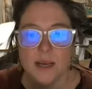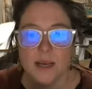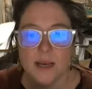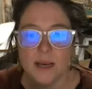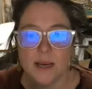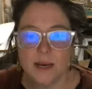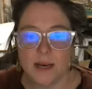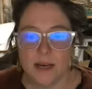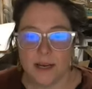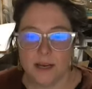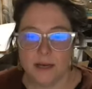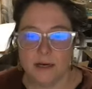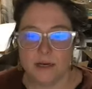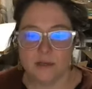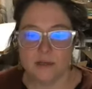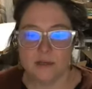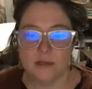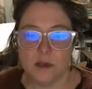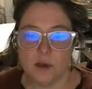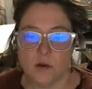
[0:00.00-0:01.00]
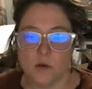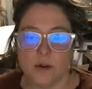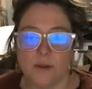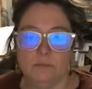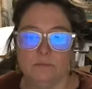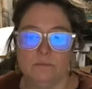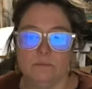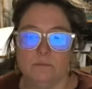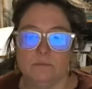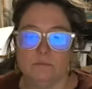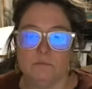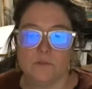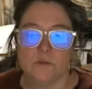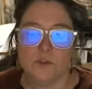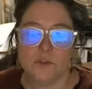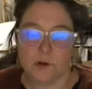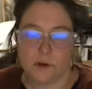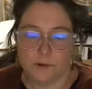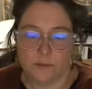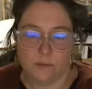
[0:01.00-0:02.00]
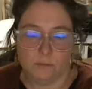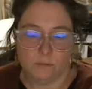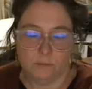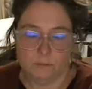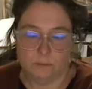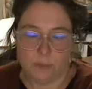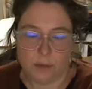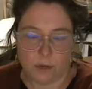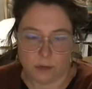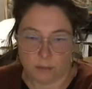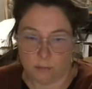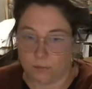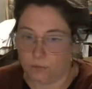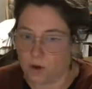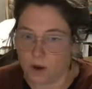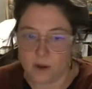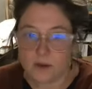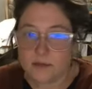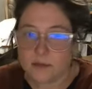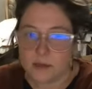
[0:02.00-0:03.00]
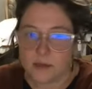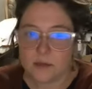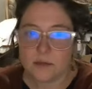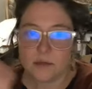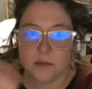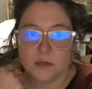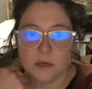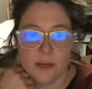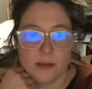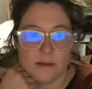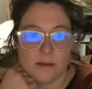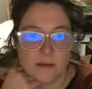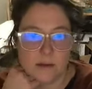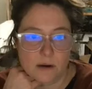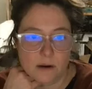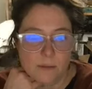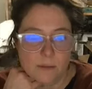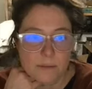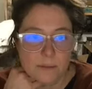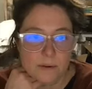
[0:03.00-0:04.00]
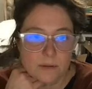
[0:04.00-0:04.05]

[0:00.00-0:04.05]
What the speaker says: And so I started the bidding process and ended up